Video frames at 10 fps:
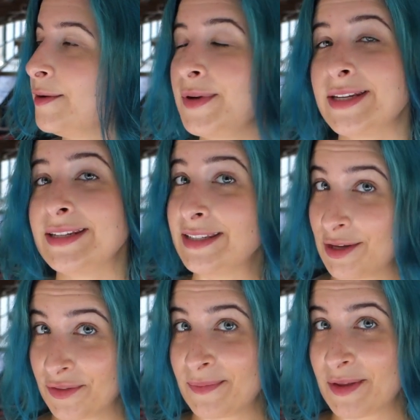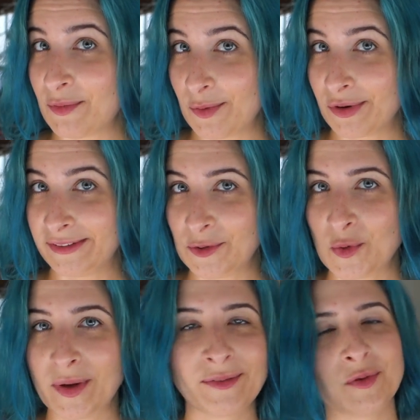and we didn't tell them that we were a
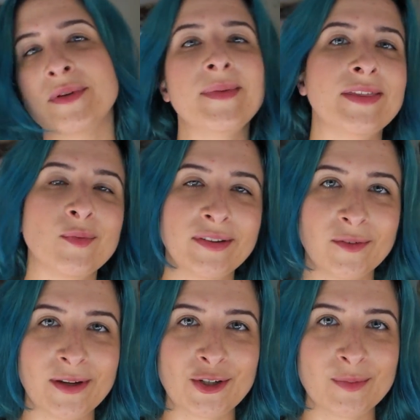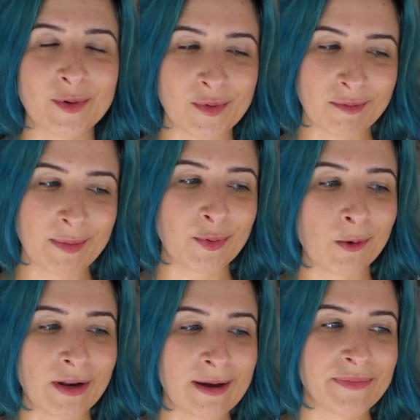school bus when we made the reservation, but when we
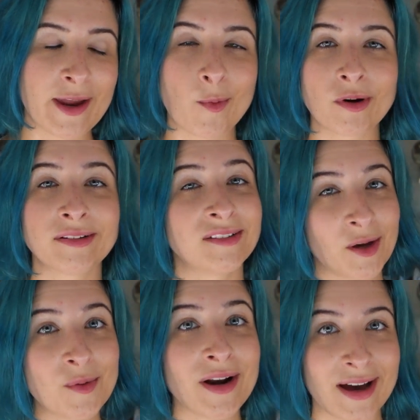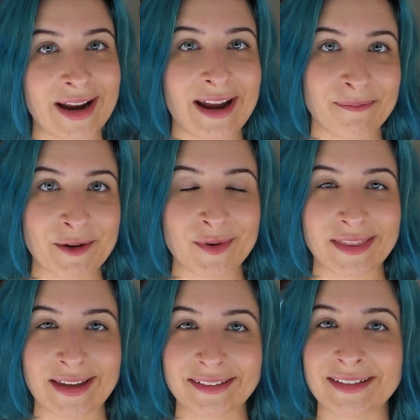pulled up, they were so not happy
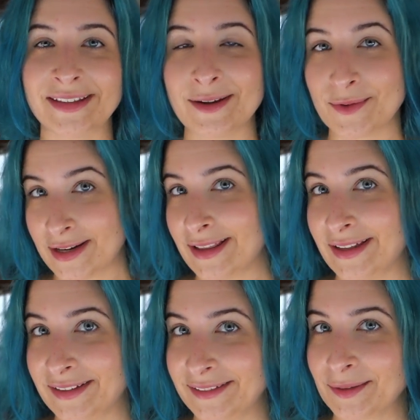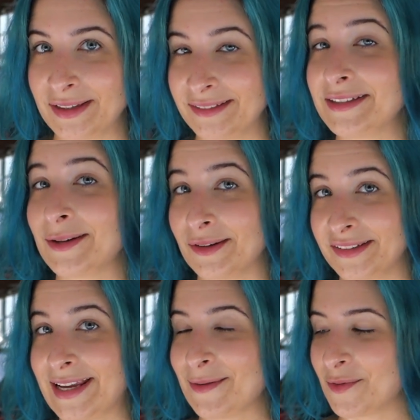with us, and they would not let us extend our
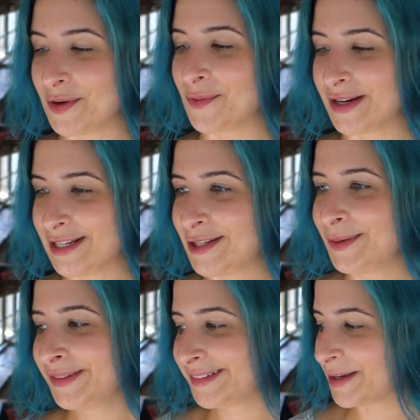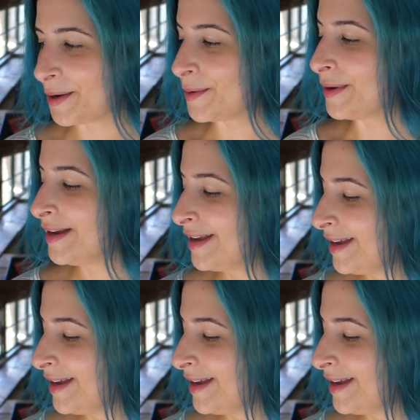stay when we wanted to. So,